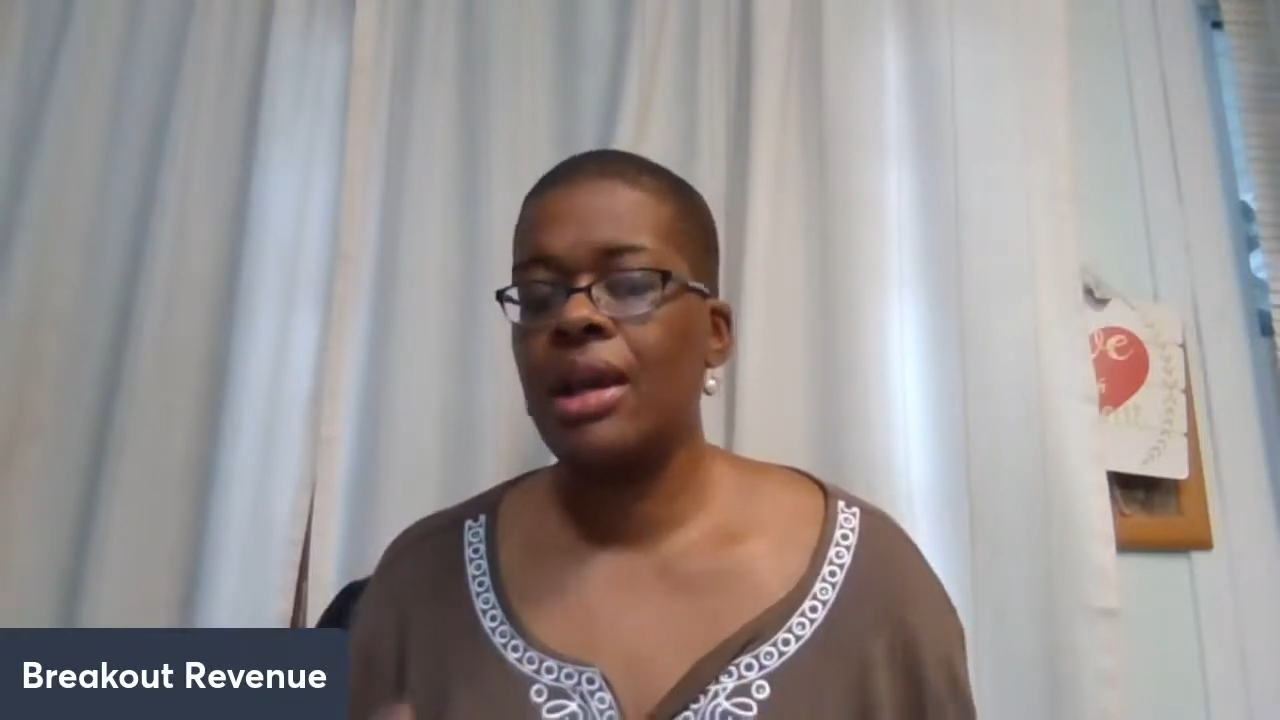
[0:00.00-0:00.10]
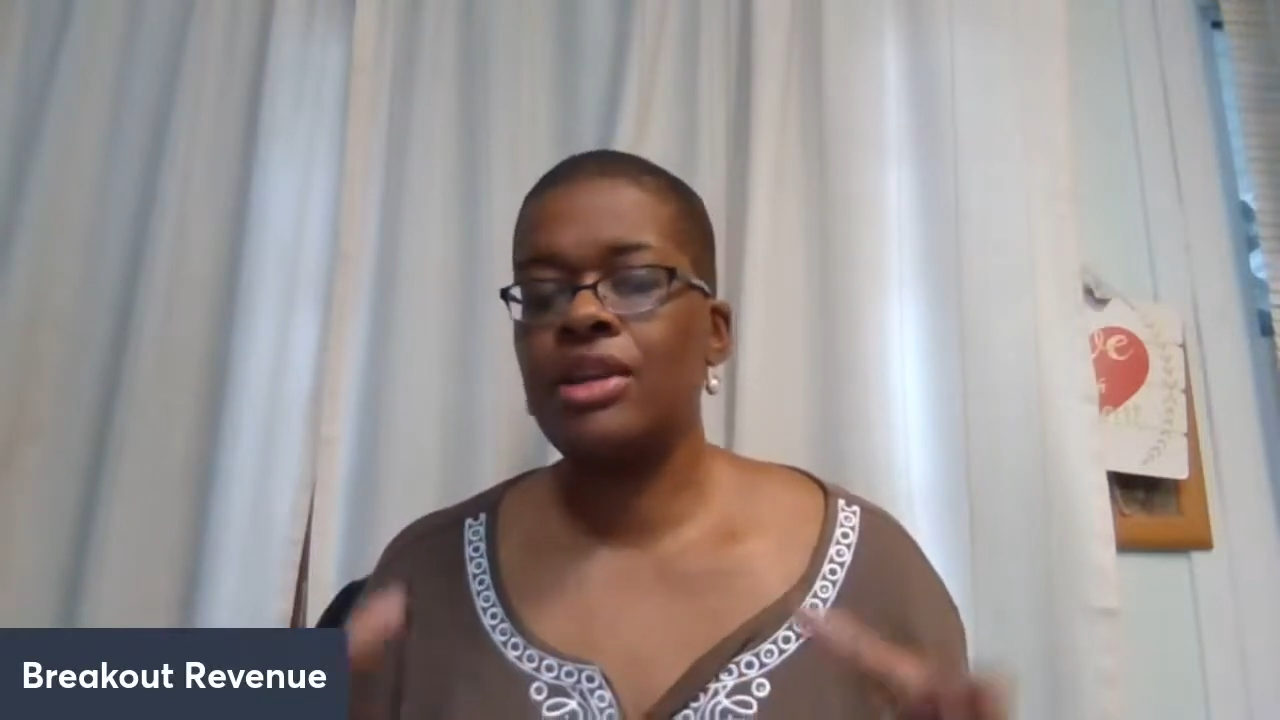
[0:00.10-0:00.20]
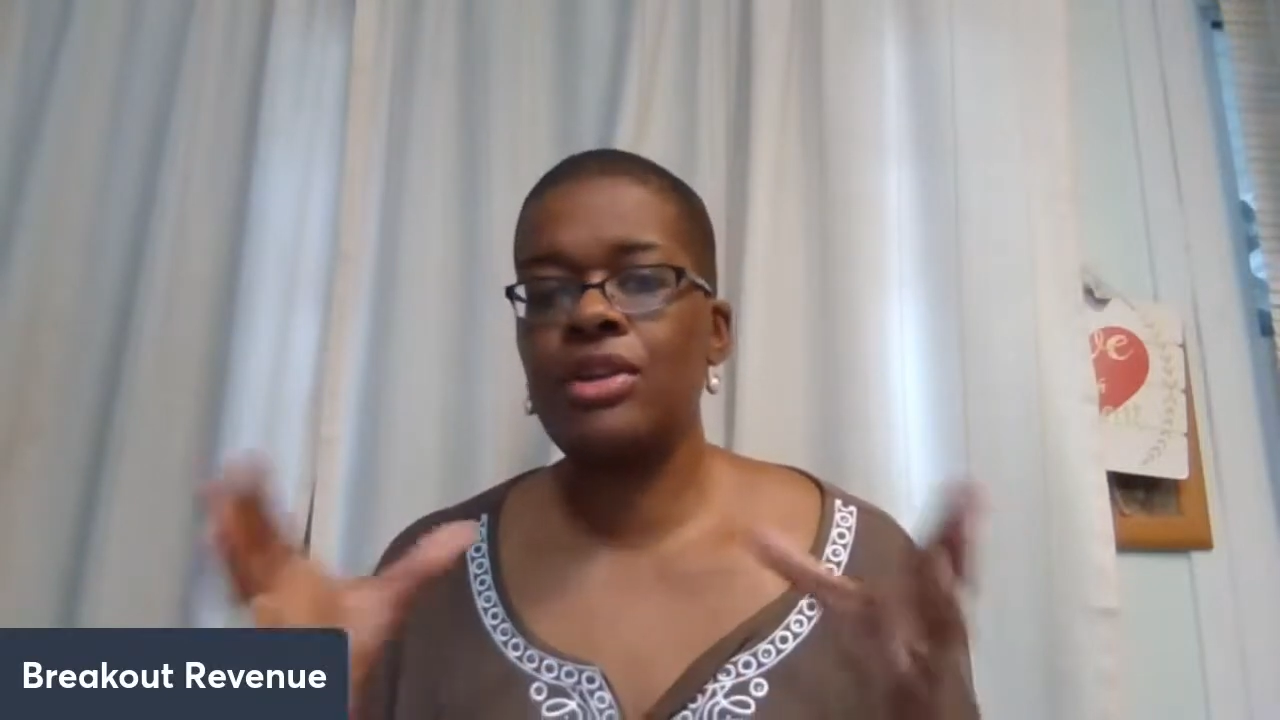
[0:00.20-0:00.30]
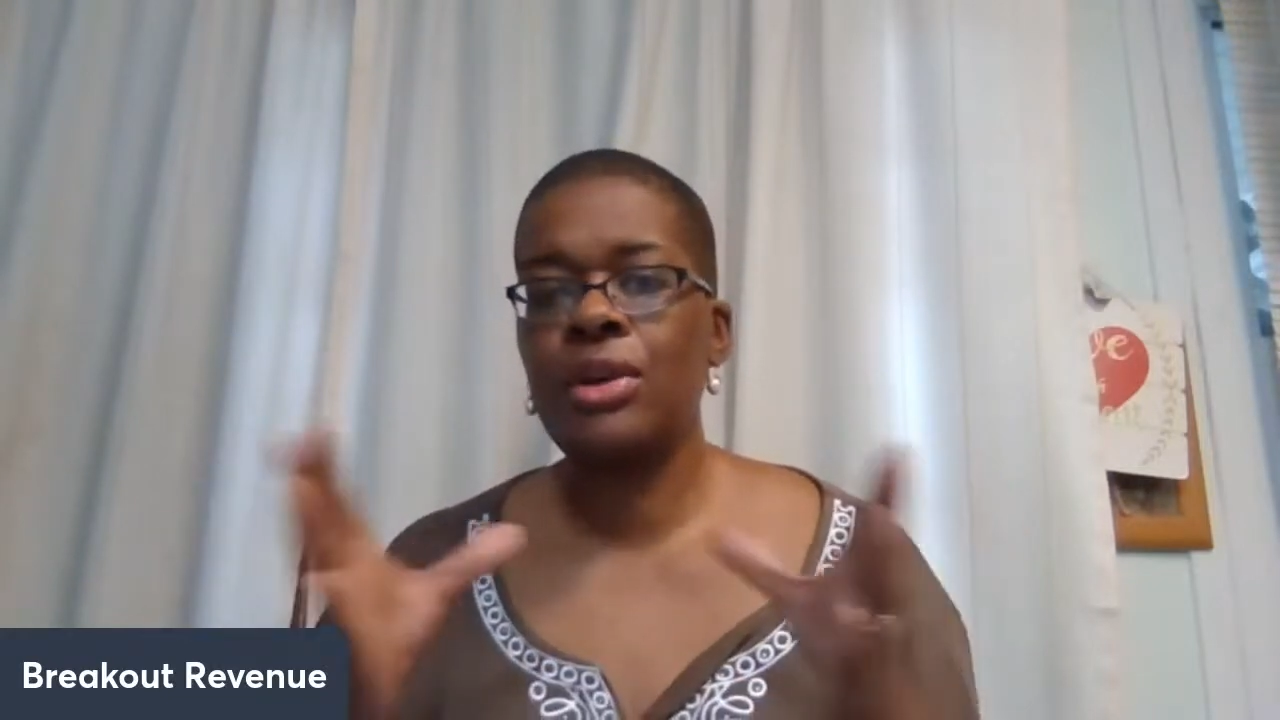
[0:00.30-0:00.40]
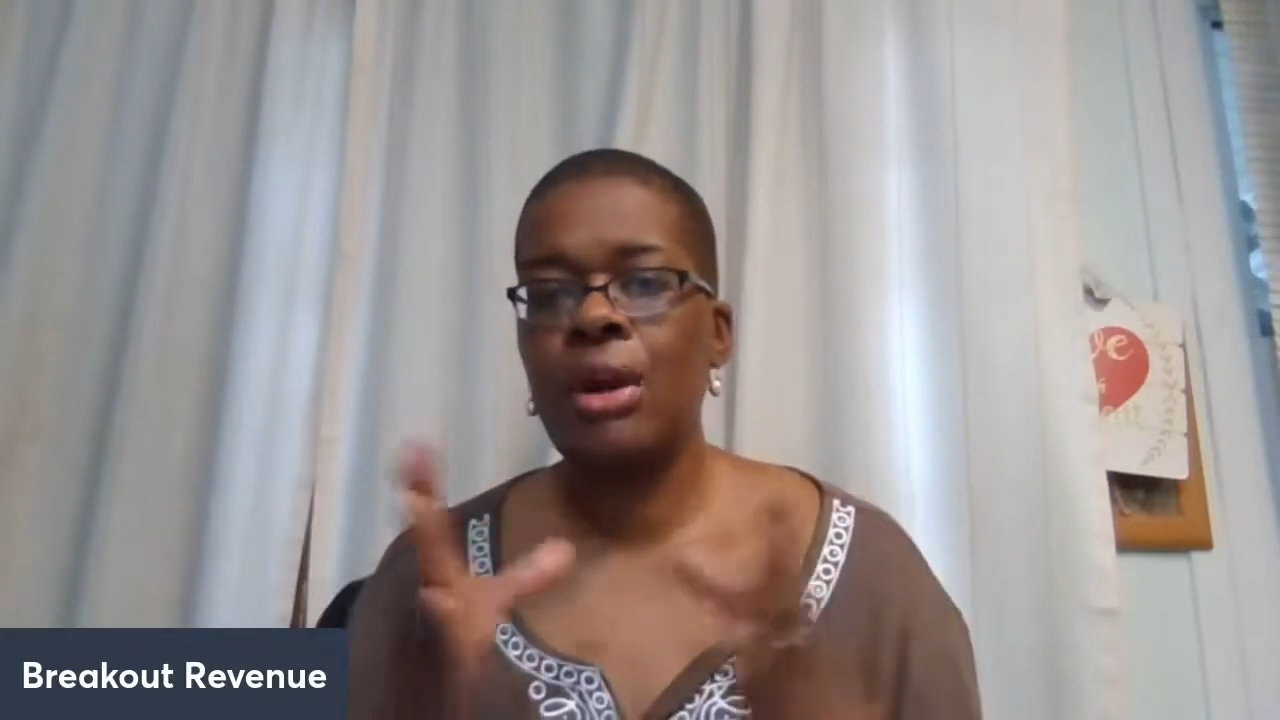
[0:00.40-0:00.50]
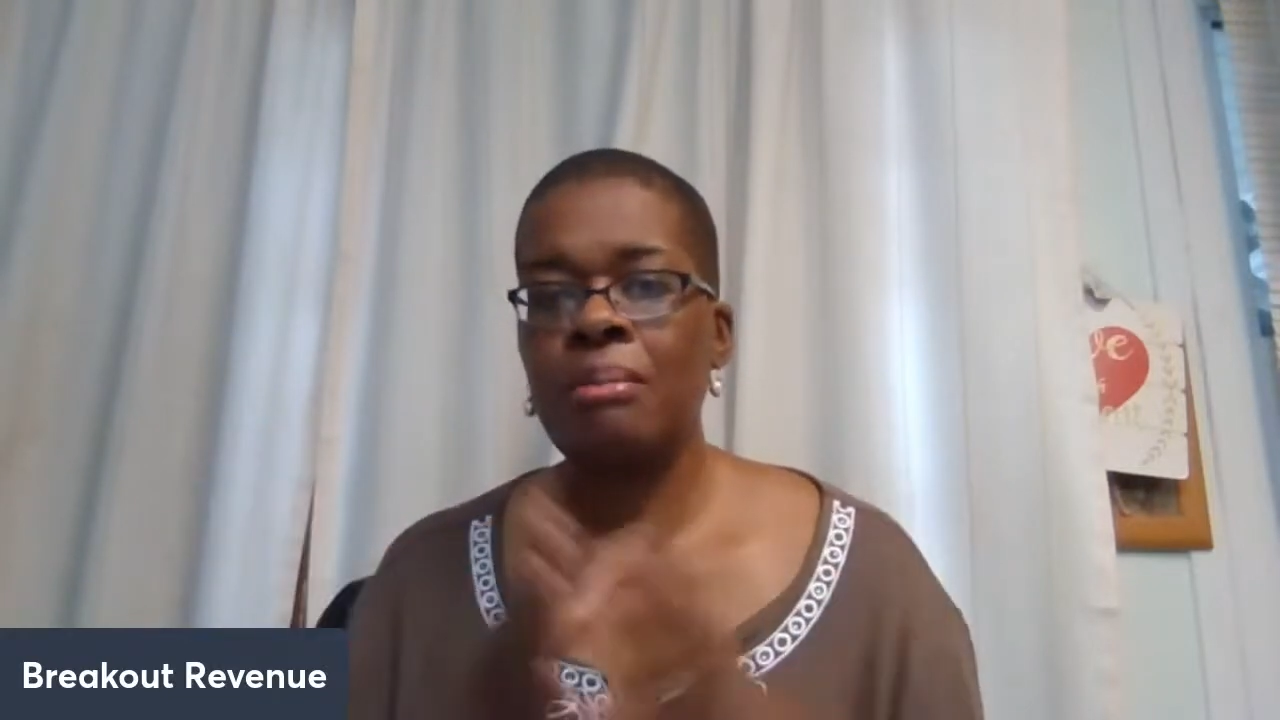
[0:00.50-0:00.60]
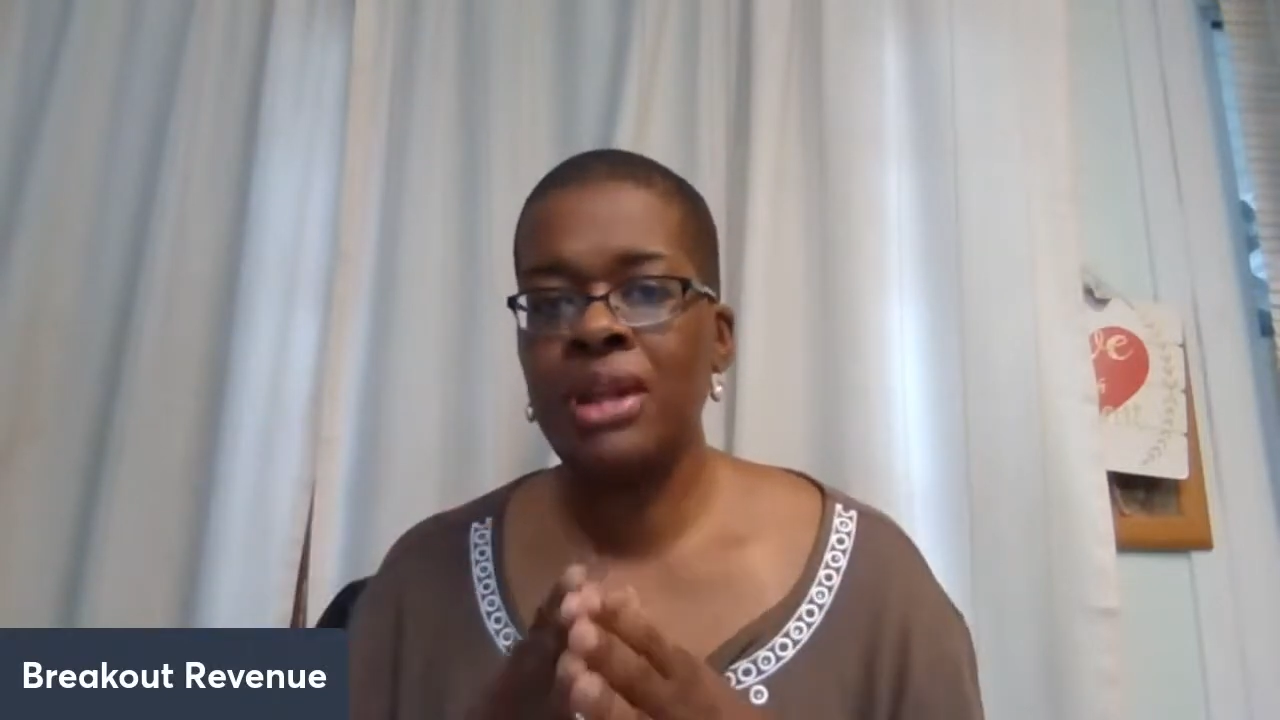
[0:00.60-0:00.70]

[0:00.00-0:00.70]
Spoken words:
I'm